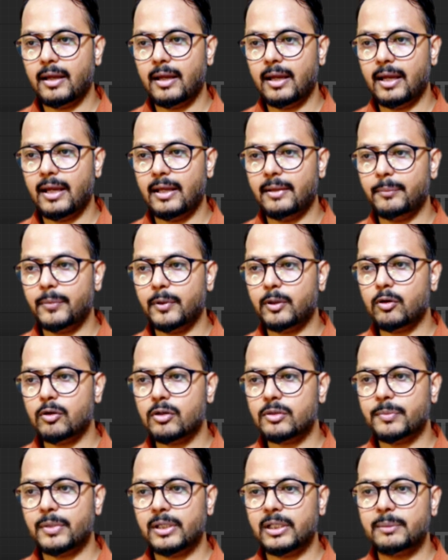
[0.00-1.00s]
and
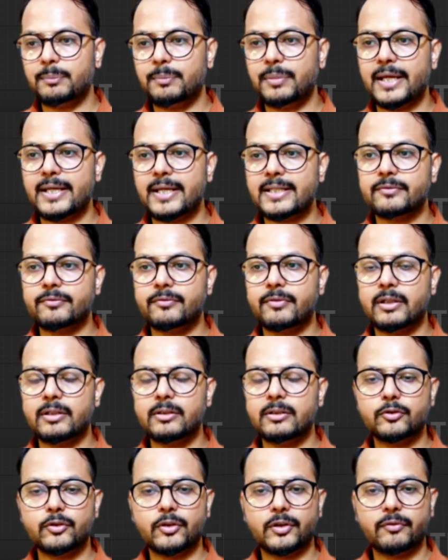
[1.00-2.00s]
because multiply is 1
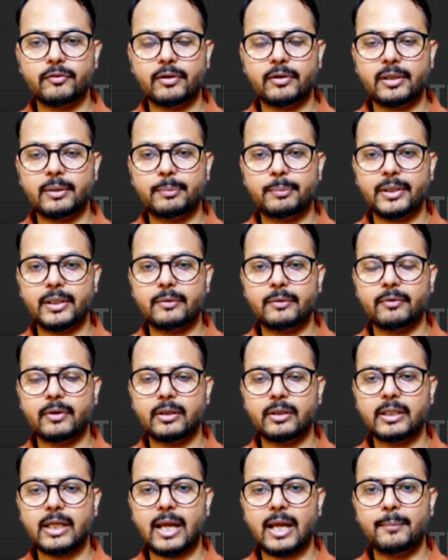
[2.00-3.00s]
so it will repeat one
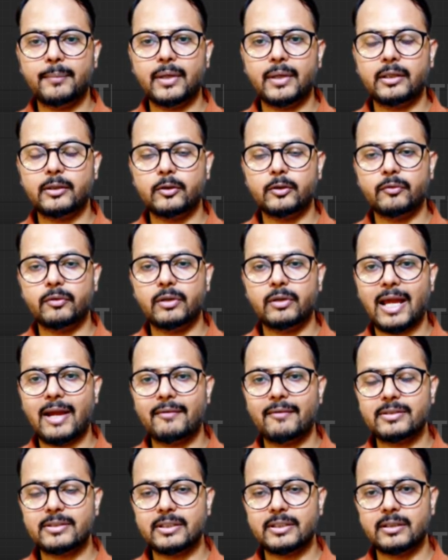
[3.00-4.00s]
time and you will have
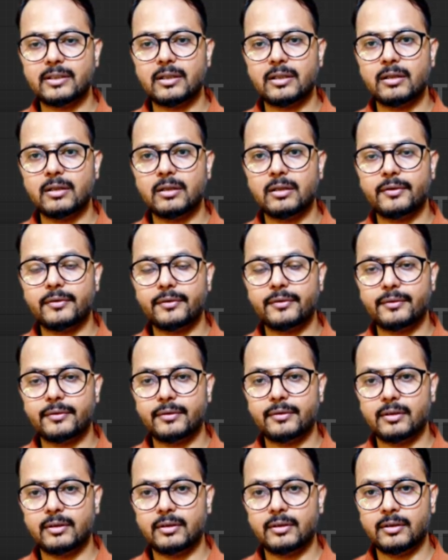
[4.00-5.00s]
a single
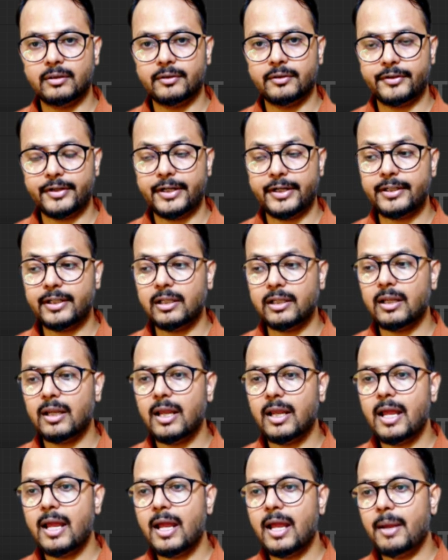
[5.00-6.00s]
uh, radial
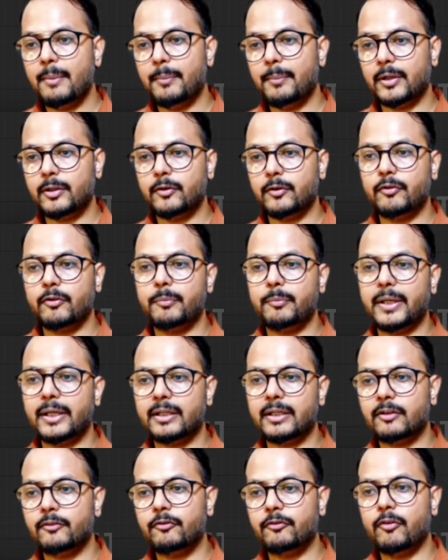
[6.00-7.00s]
but if you make
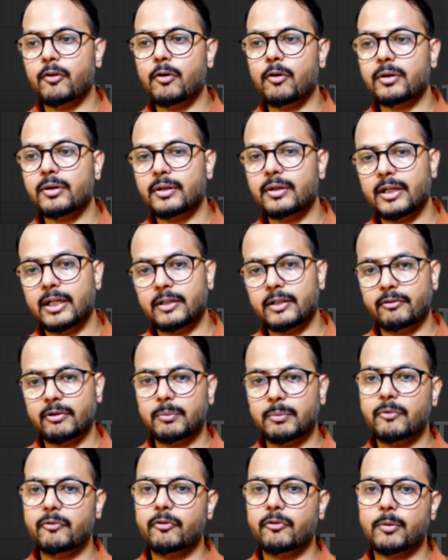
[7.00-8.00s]
it 4 it will
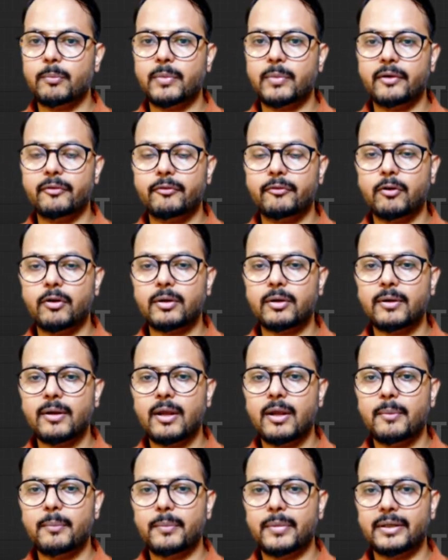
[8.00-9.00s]
be 4 by 4
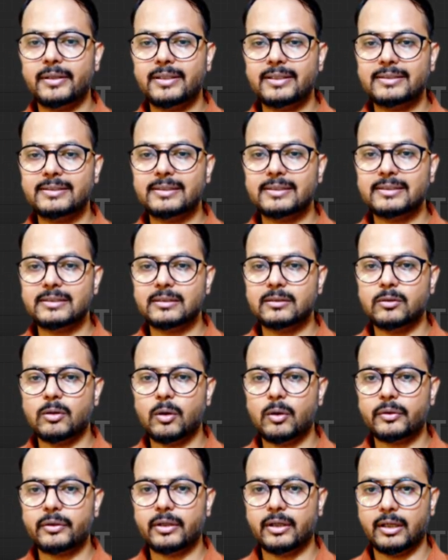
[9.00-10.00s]
but this is
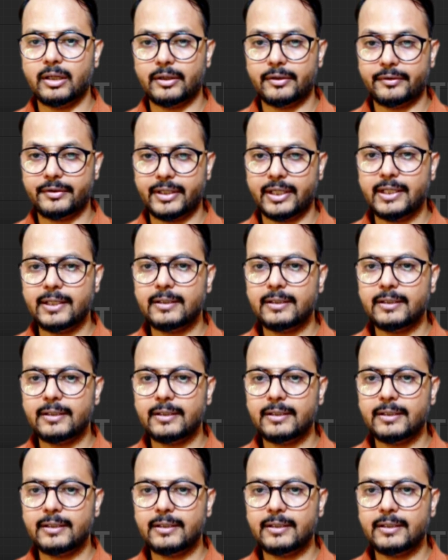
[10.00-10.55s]
not a ring